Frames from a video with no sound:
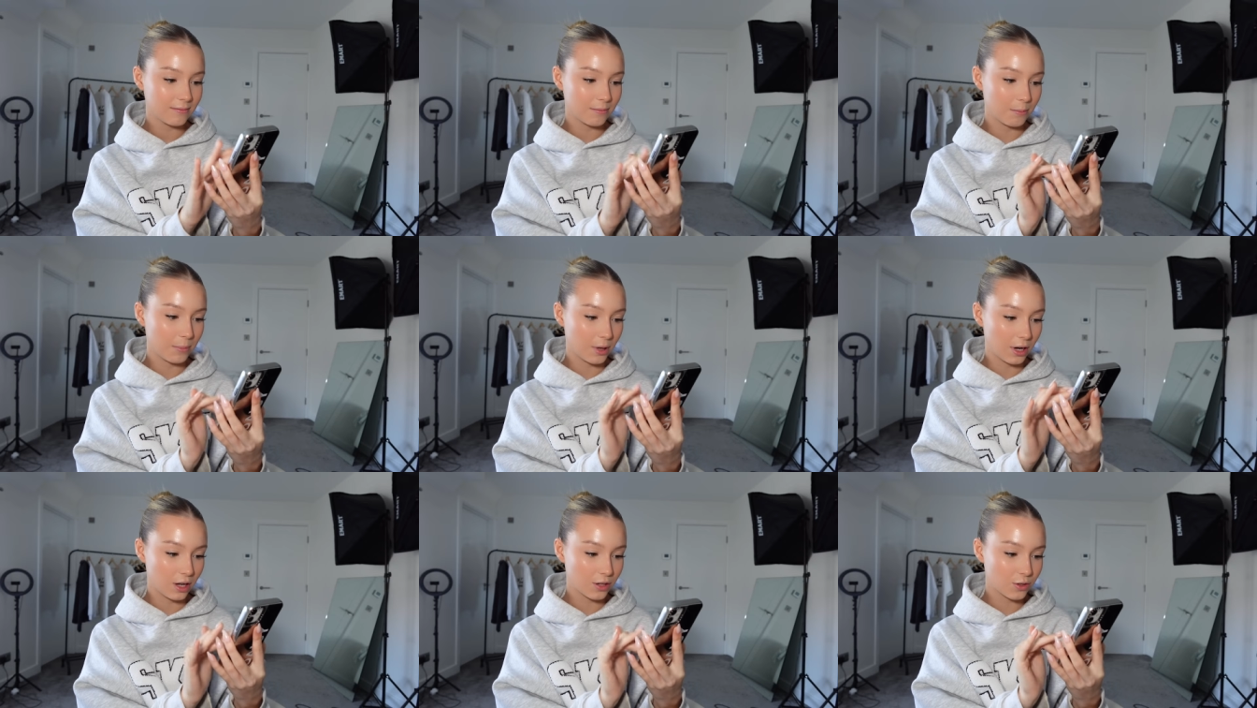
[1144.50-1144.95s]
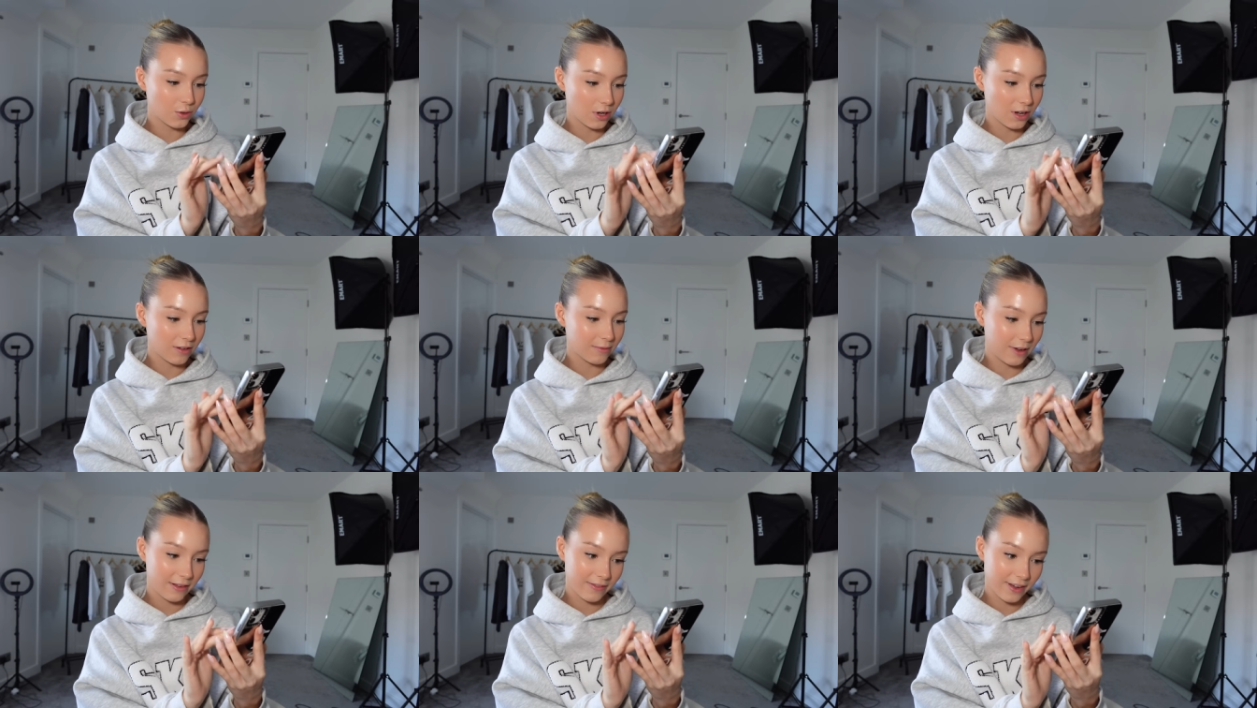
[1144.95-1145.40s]
blood all
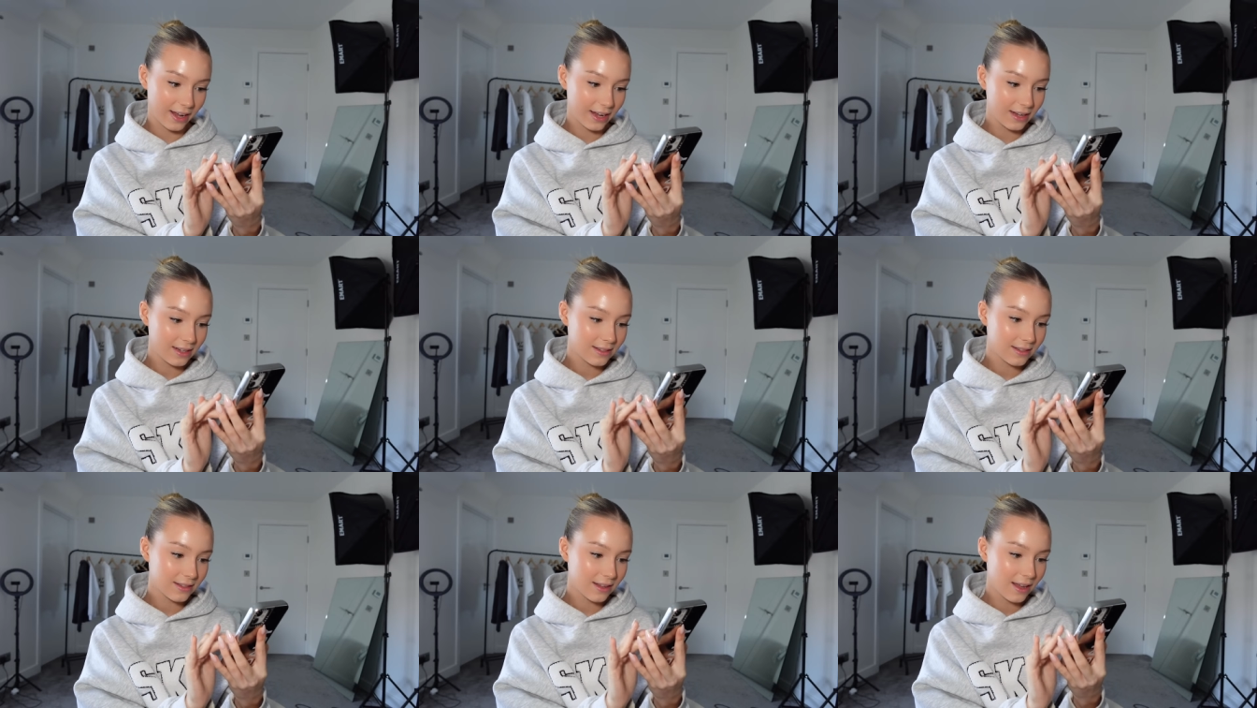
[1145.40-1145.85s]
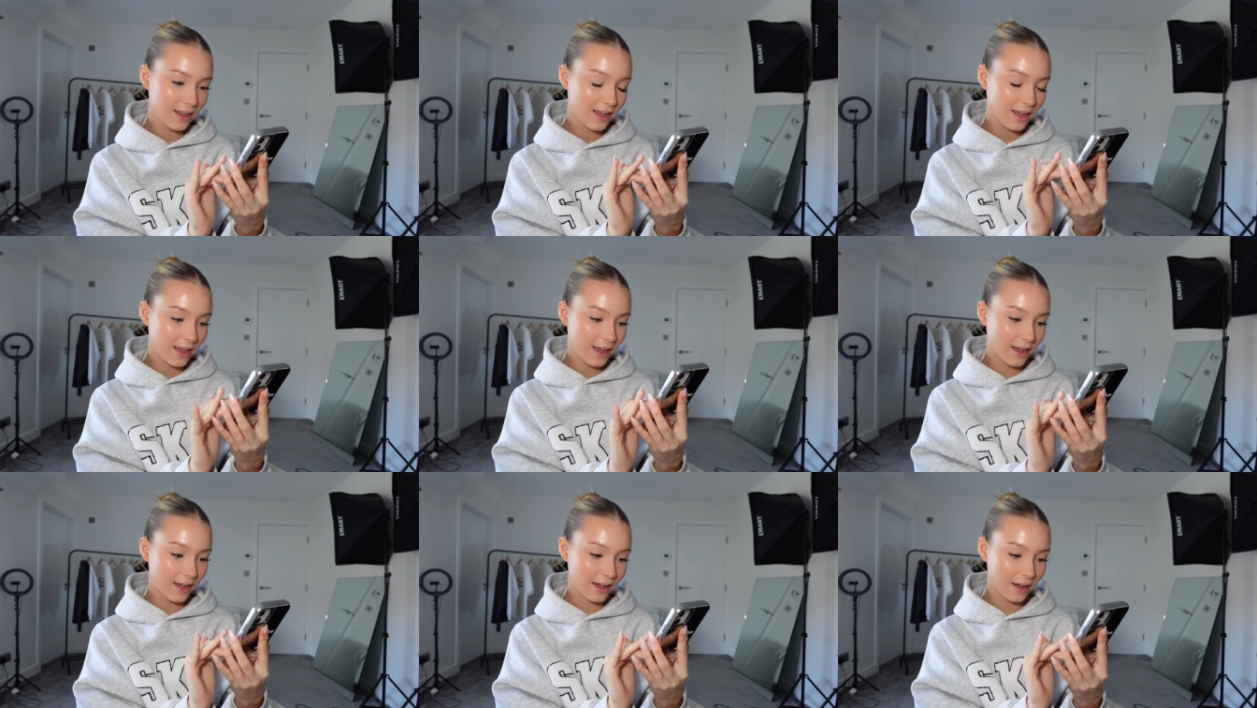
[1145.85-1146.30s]
over my face.
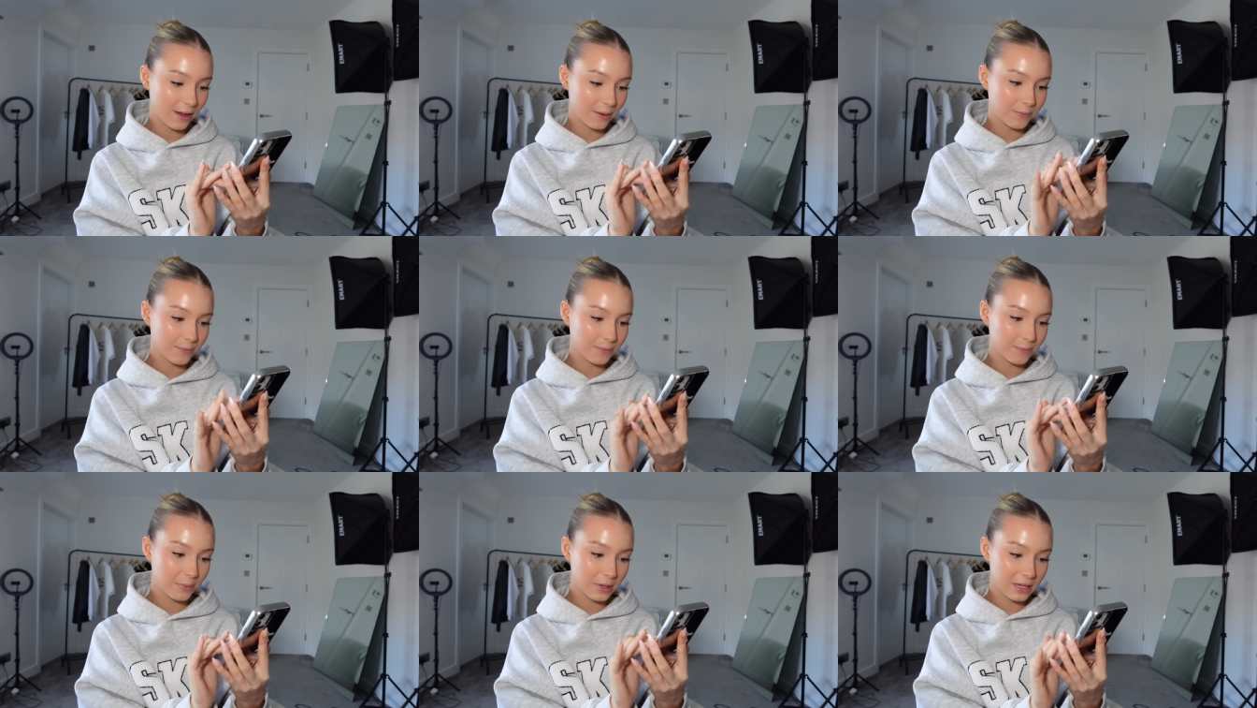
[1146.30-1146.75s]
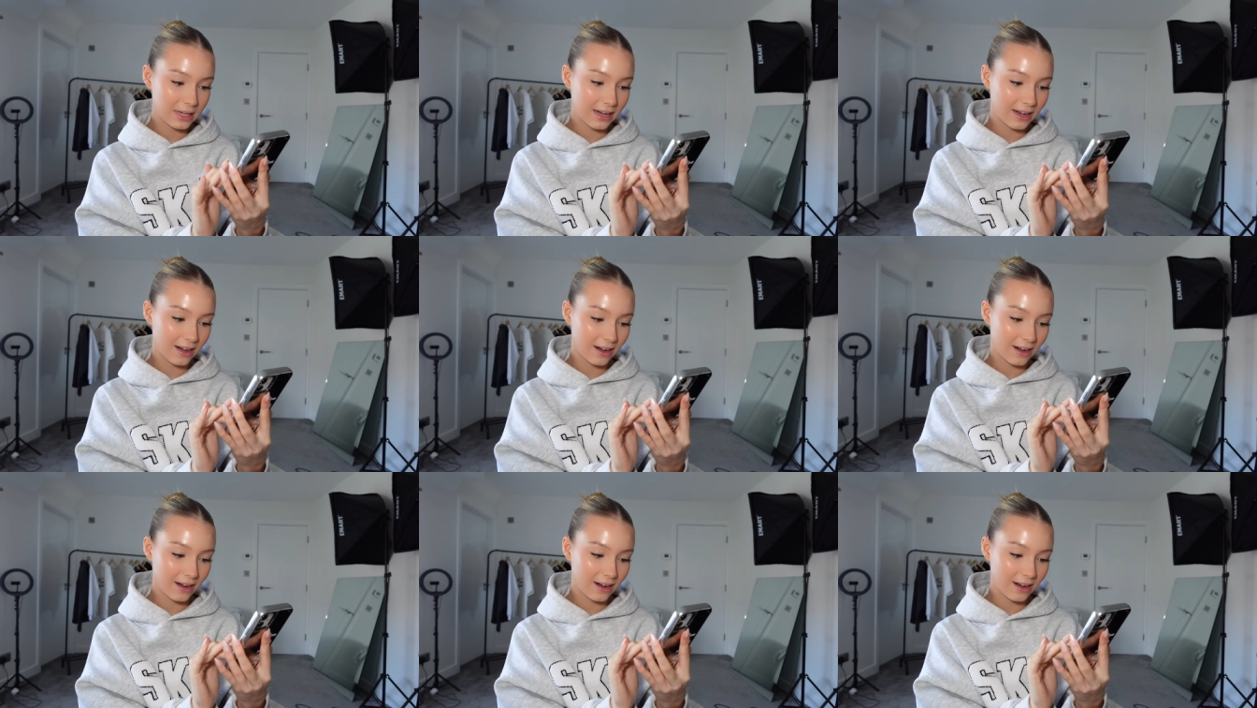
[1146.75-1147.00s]
Um, but yeah,